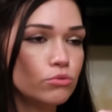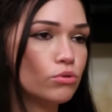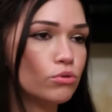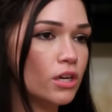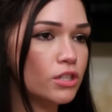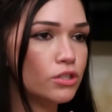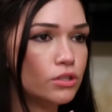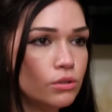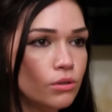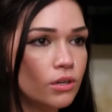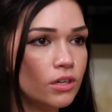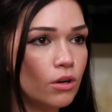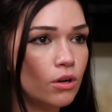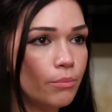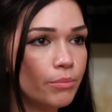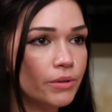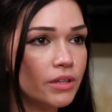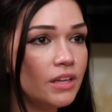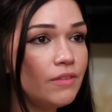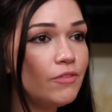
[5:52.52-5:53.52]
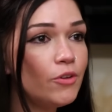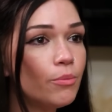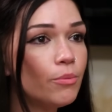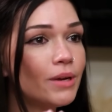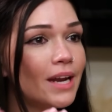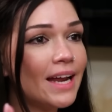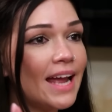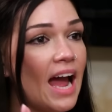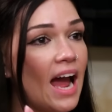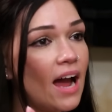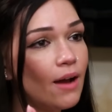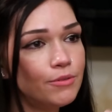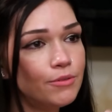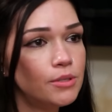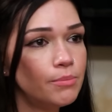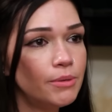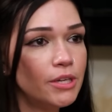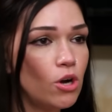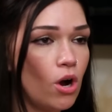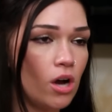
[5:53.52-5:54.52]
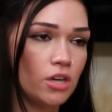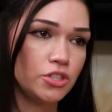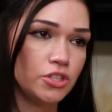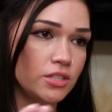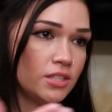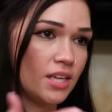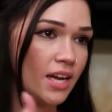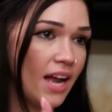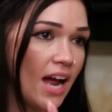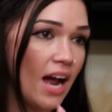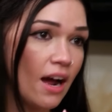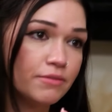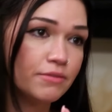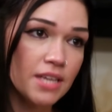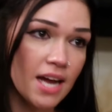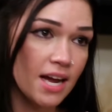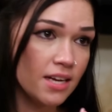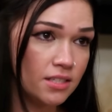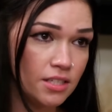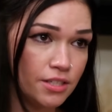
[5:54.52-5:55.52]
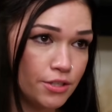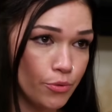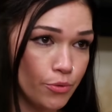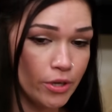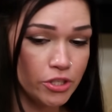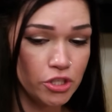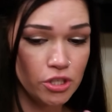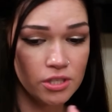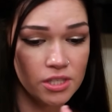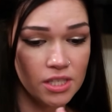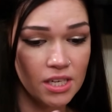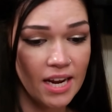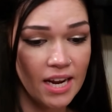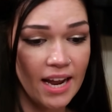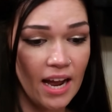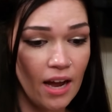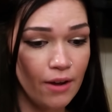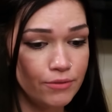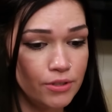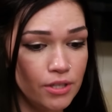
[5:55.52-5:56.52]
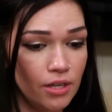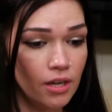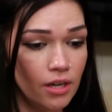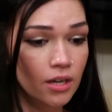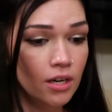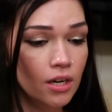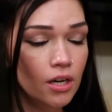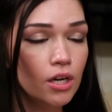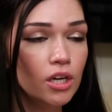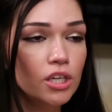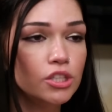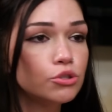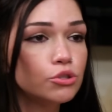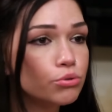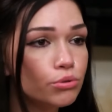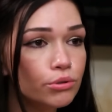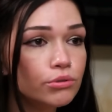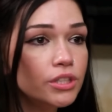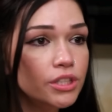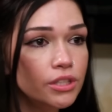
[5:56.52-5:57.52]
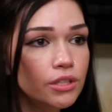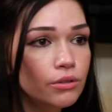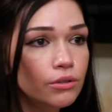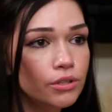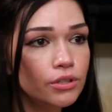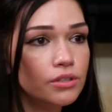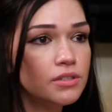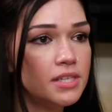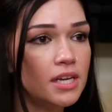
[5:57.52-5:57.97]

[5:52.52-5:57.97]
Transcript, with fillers: don't trust you or I don't believe you, but I have to be cautious. I have to ask these questions and I have to truly know your